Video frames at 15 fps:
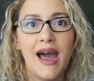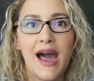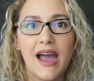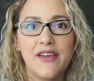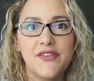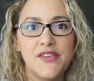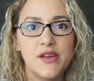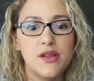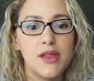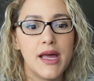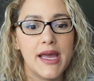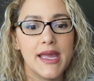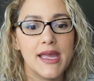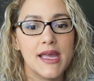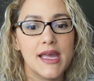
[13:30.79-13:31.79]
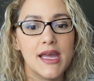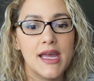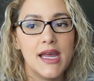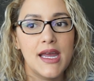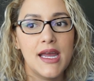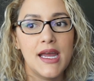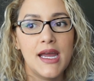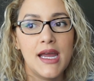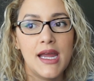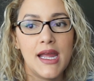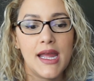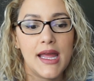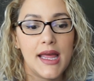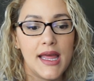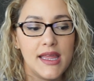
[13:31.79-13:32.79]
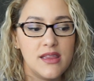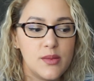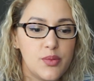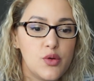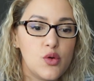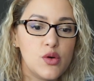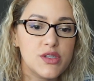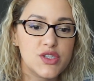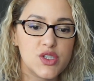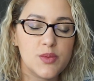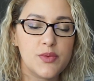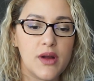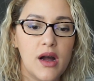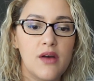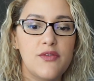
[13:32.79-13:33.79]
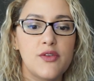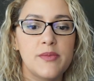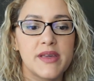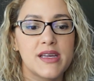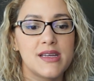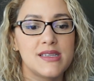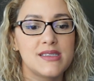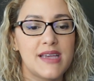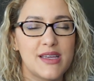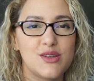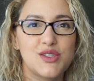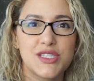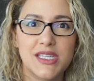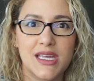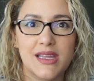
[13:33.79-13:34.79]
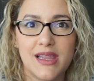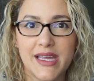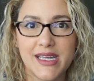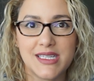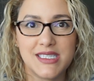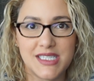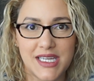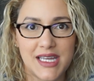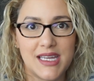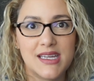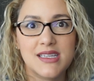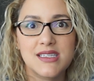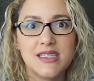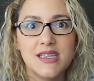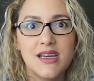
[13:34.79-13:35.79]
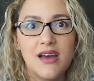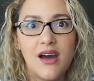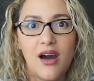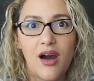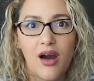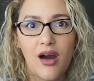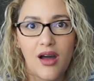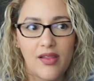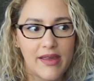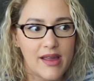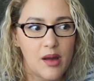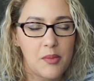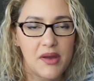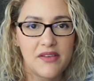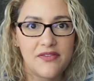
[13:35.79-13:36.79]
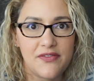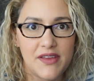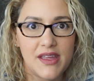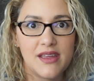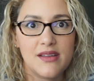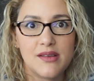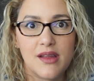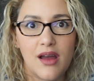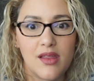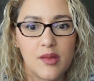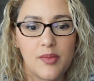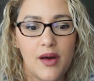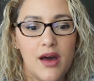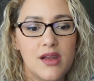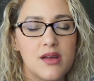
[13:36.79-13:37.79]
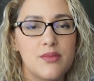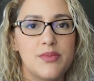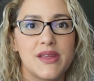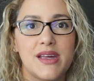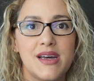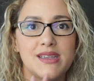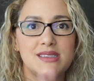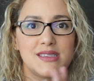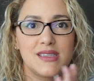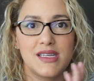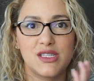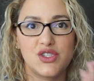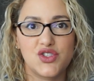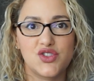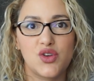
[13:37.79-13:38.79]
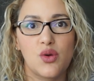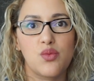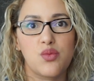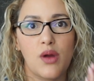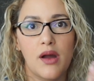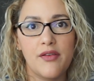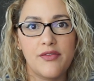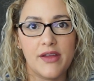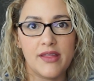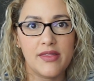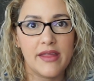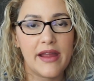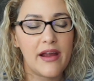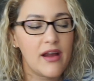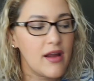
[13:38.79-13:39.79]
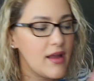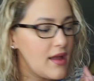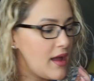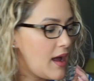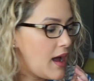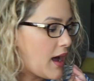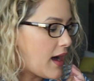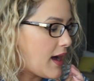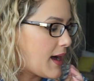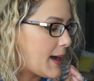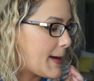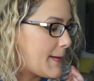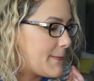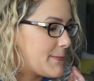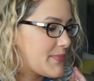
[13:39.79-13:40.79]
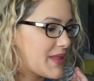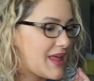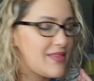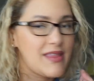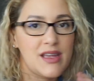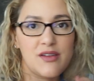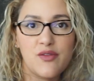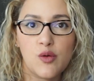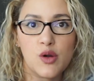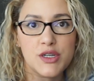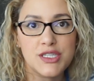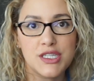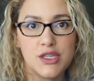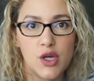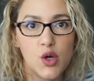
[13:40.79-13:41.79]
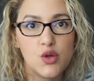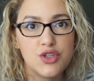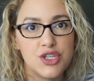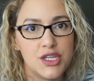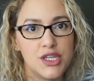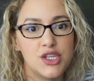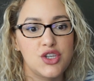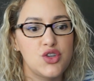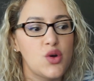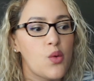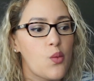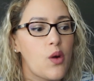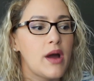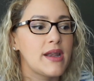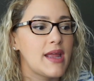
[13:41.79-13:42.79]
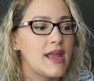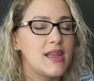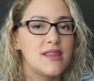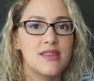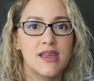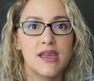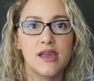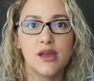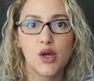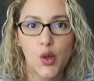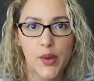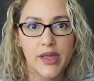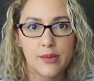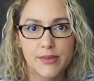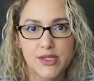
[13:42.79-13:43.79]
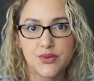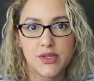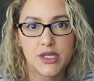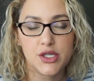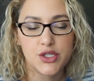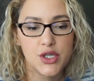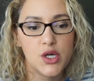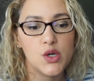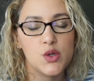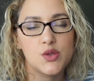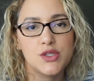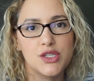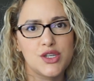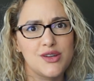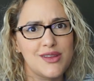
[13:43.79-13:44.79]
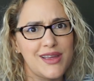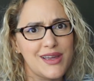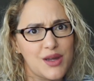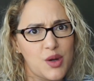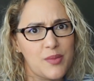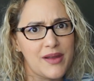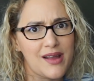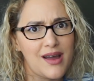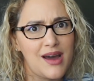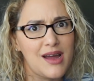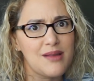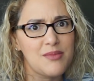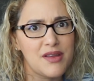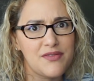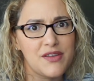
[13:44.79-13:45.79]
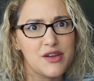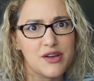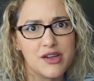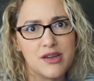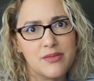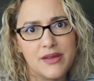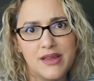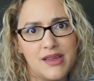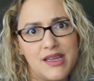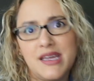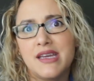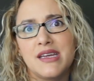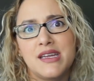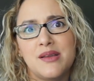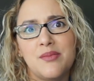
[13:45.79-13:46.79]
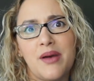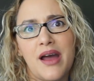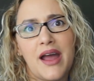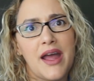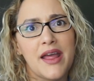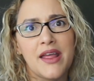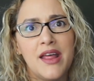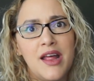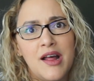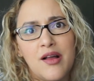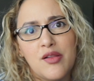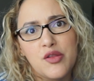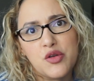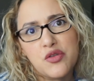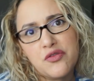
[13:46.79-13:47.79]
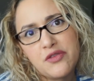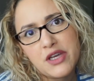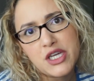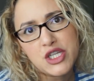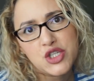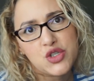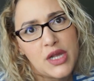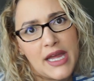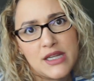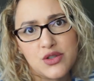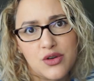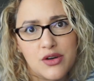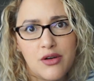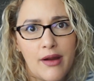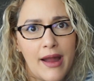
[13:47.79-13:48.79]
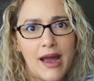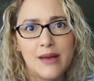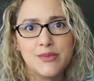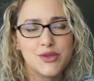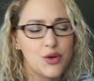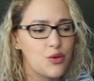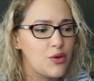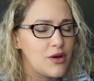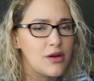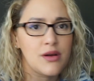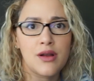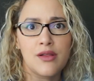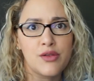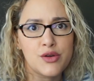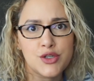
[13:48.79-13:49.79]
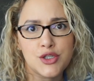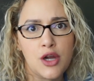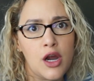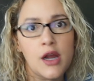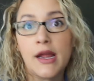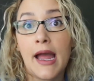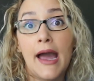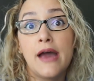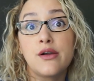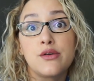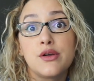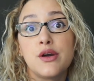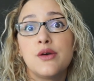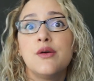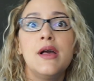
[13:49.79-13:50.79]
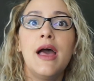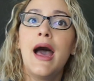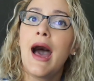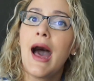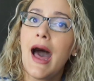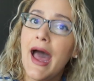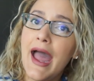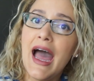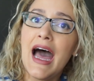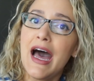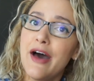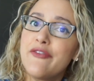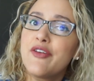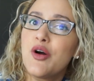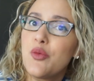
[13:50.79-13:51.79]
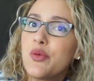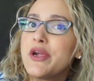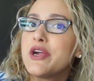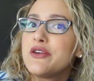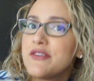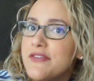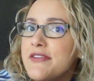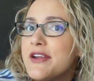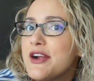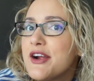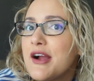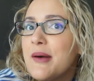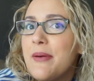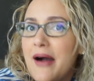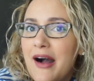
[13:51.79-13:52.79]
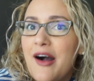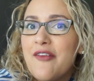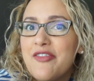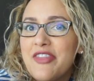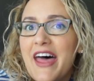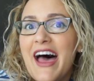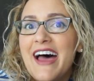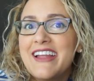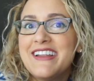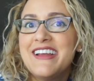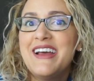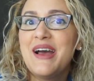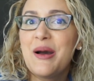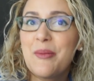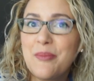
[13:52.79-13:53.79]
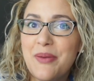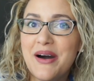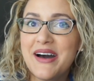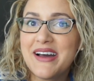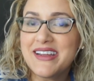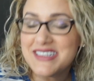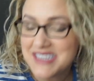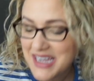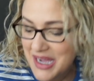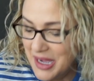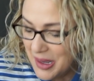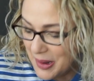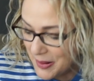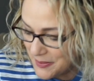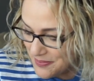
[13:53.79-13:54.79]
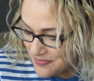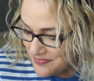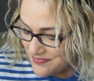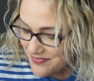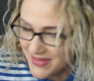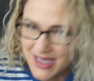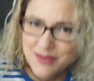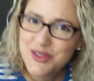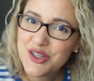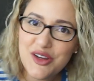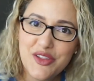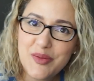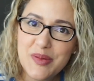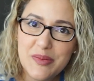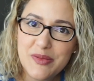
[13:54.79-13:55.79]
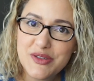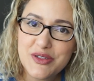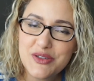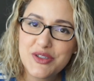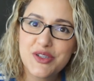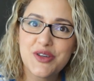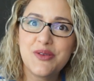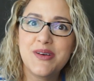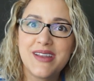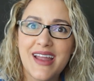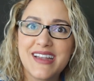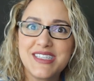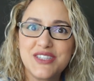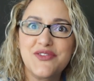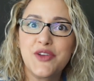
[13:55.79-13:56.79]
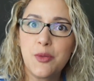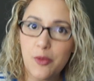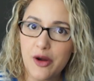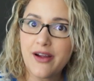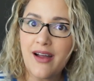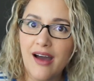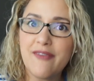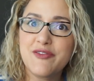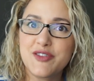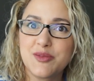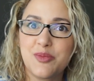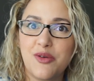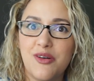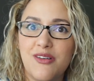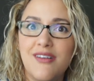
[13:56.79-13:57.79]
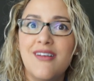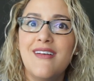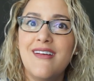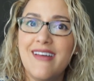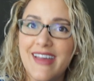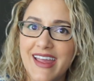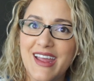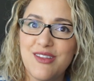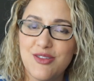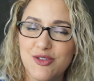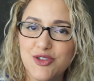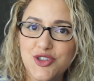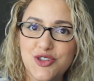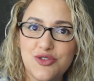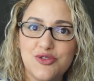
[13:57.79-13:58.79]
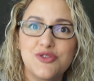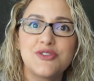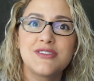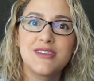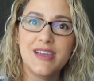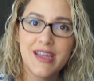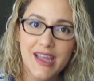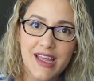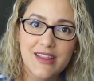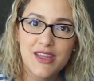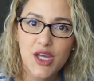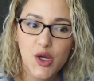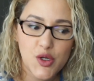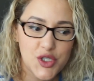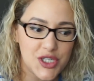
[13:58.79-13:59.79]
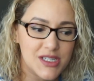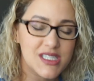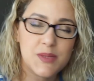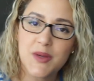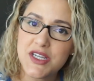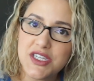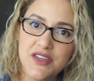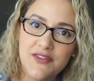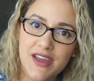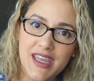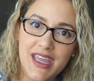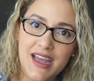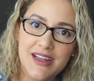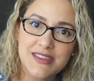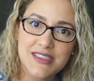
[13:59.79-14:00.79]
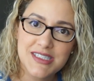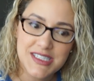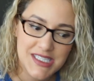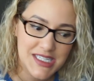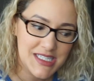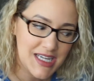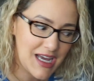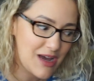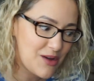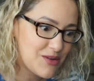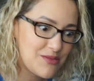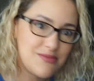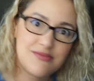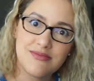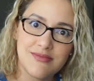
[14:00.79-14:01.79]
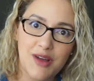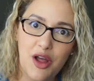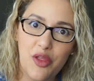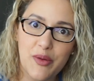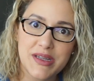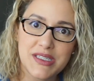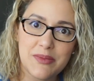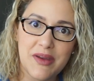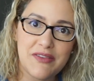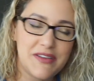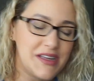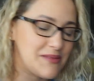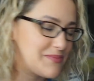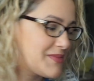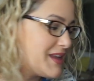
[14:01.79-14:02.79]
I feel like in the pool it's super helpful because I used to get like dinged like on my feet on the bottom because it's so rough in there. And then of course in the ocean, you don't want anything going in between your toes, and you're like, oh my God, my feet are gonna be eaten by little fish and or crabs or a little shark. I don't know. I have a weird fear of that, but I'm sure other people do too, and I just feel more comfortable in those shoes in the ocean, especially if I can't see down all the way to my feet.